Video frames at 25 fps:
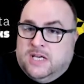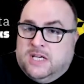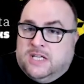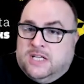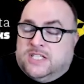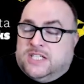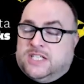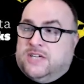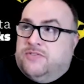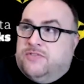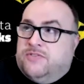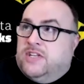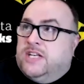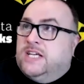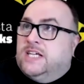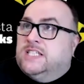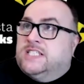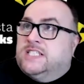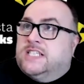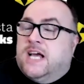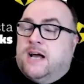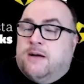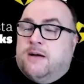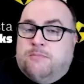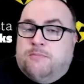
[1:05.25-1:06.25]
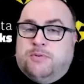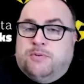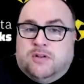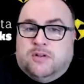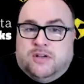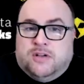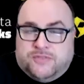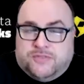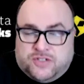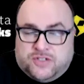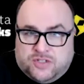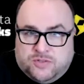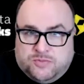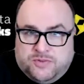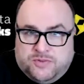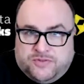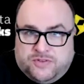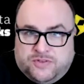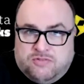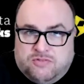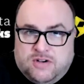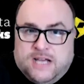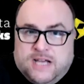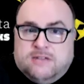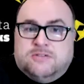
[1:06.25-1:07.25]
To give you an example of some of
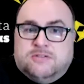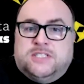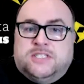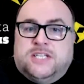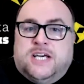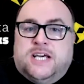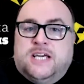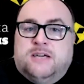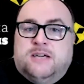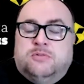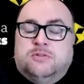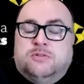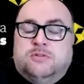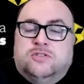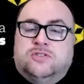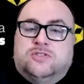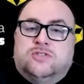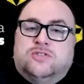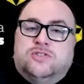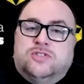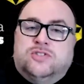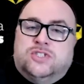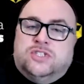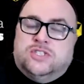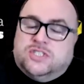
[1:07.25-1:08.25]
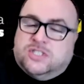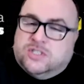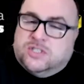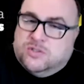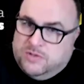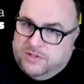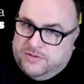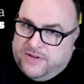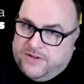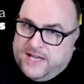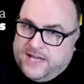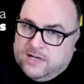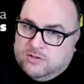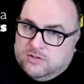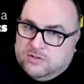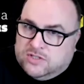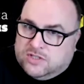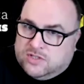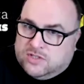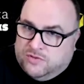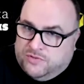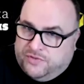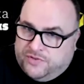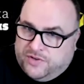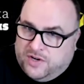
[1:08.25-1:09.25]
the roundtable discussions that we've held
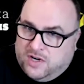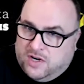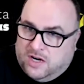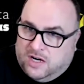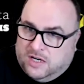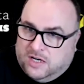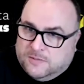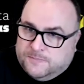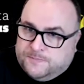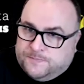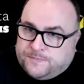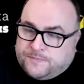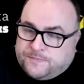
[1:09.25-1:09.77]
so far,